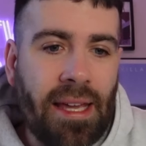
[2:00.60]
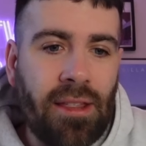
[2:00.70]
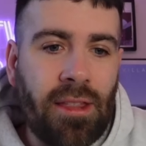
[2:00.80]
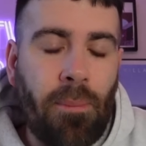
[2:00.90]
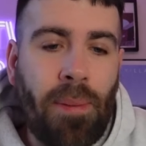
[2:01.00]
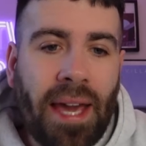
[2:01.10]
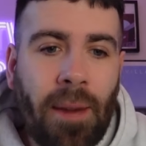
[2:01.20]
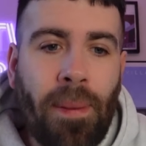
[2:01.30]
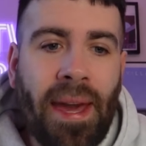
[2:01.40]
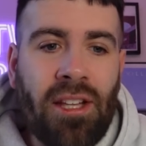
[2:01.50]
the bigger
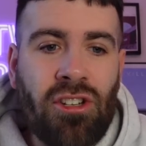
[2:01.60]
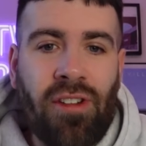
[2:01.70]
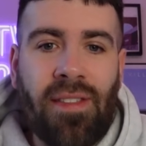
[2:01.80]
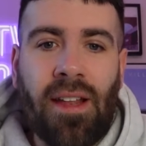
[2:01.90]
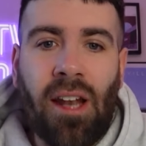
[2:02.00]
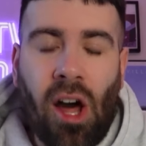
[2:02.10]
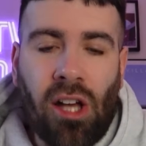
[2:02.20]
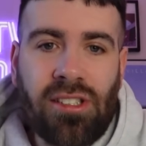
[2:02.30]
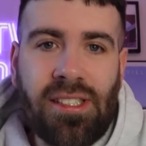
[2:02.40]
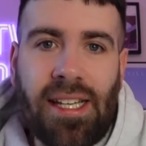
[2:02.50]
picture in the
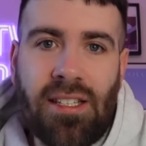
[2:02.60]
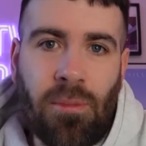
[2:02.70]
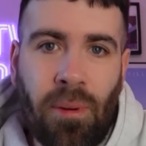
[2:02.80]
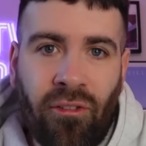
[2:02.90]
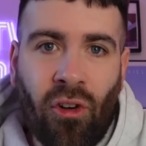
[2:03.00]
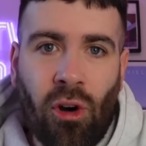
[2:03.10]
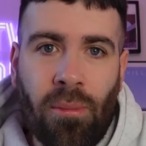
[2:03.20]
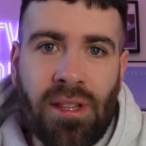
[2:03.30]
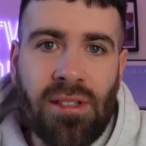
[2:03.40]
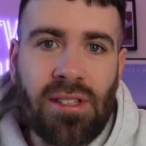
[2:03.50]
loss is the
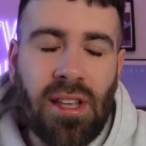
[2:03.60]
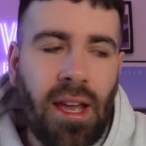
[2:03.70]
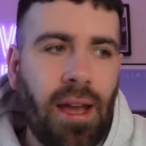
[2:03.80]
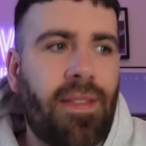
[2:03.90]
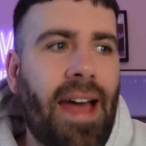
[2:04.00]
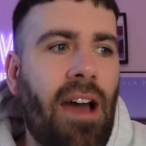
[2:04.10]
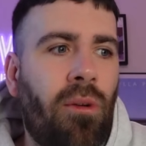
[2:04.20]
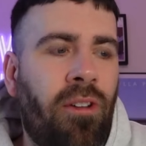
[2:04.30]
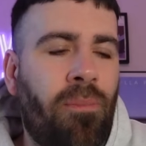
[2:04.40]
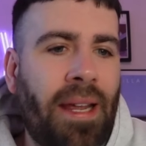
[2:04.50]
performance, that
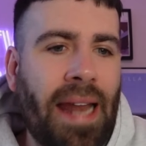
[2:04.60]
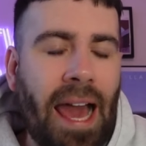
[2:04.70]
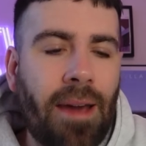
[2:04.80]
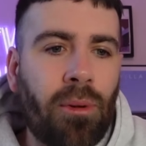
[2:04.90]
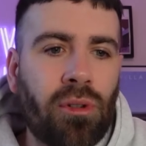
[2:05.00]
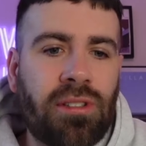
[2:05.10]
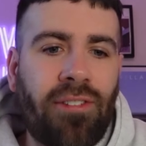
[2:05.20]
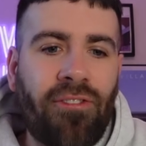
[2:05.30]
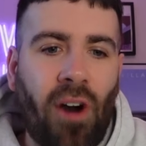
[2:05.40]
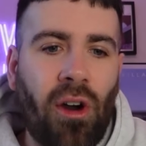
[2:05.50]
we've been able to
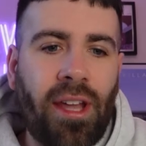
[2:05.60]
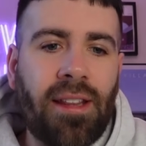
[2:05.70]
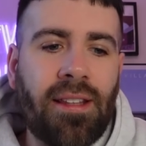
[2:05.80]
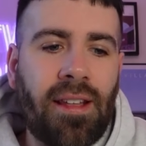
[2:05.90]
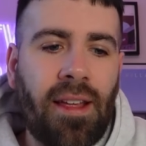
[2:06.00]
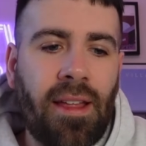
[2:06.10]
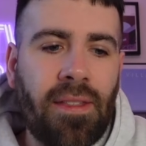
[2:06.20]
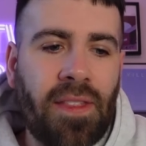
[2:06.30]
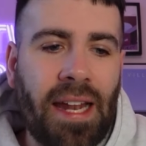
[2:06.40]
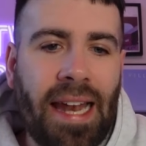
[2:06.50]
find
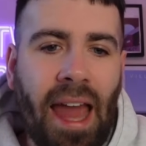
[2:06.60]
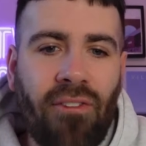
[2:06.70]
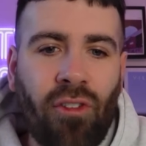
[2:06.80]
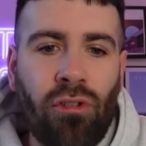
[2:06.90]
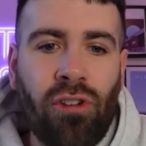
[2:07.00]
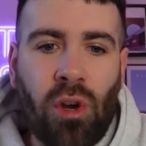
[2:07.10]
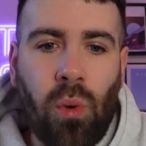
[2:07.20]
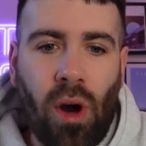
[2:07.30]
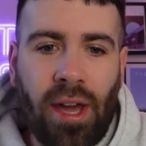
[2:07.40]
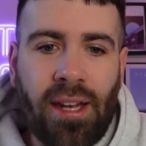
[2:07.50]
the level
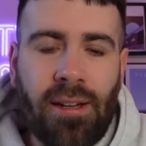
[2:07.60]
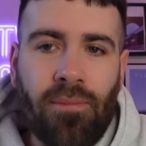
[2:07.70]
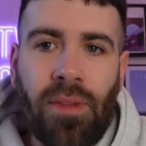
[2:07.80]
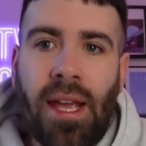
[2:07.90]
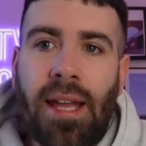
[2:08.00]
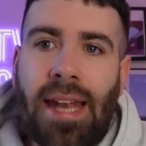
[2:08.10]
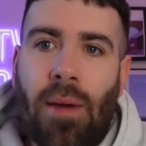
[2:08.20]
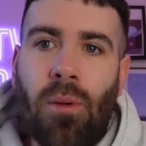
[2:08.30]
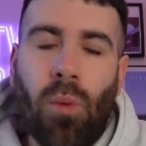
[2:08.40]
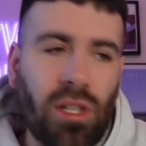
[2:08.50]
required. Now,
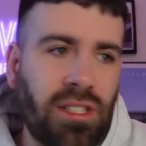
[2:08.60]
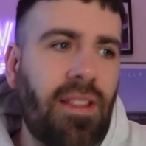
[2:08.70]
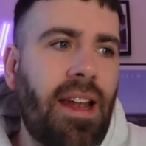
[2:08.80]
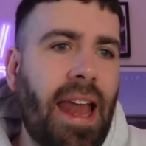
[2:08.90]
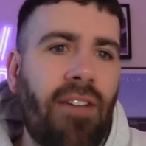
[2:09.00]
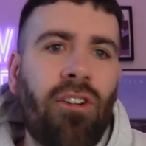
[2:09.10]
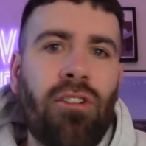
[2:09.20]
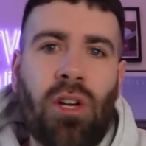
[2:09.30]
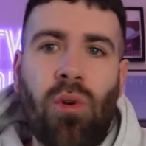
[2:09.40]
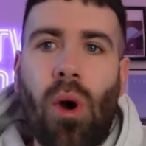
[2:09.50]
it wasn't the level
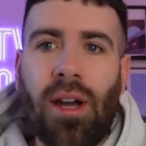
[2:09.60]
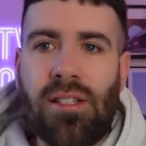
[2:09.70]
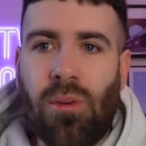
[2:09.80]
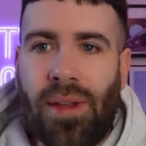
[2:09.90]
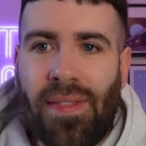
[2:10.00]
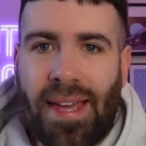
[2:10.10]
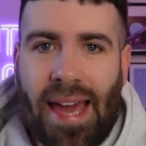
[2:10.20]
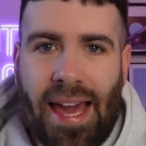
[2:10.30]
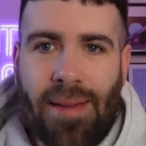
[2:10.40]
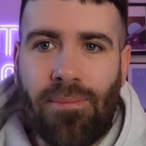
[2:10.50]
required to win the
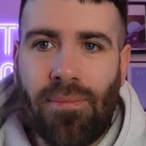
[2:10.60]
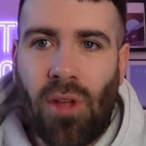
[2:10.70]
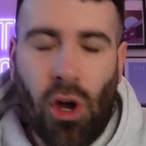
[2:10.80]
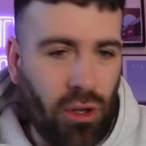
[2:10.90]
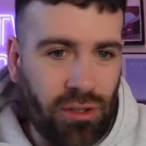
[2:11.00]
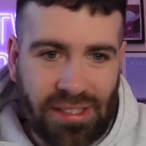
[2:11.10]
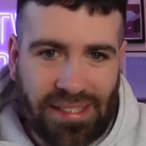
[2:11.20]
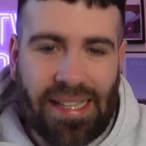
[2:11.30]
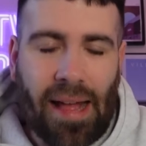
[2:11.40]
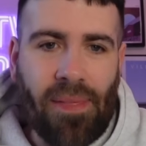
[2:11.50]
game. I
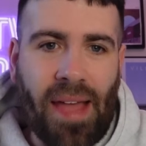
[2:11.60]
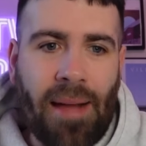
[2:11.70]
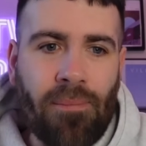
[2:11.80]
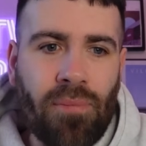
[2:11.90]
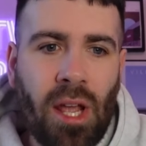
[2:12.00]
understand that.